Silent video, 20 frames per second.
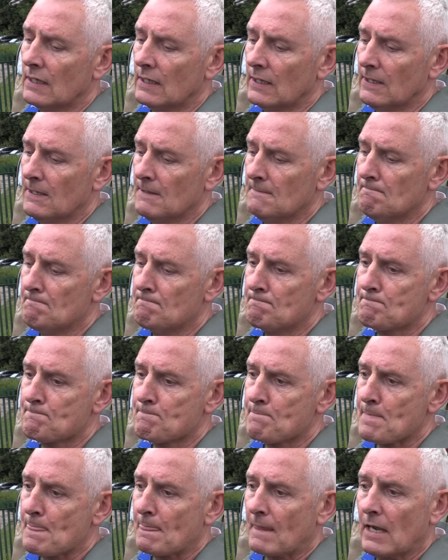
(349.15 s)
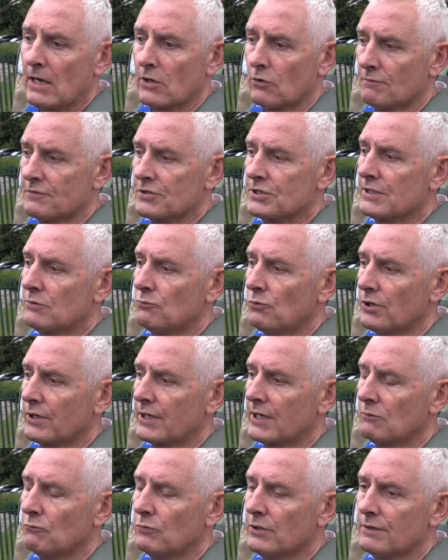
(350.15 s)
and obviously
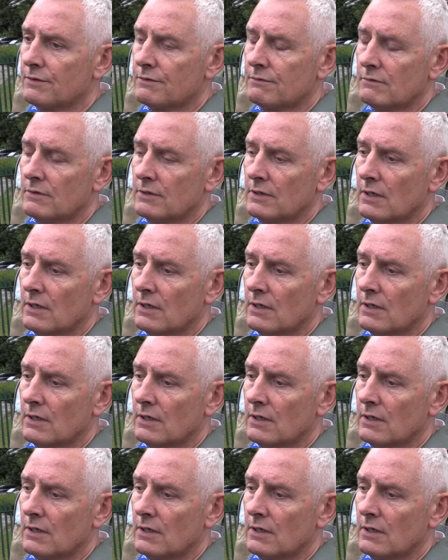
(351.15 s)
working with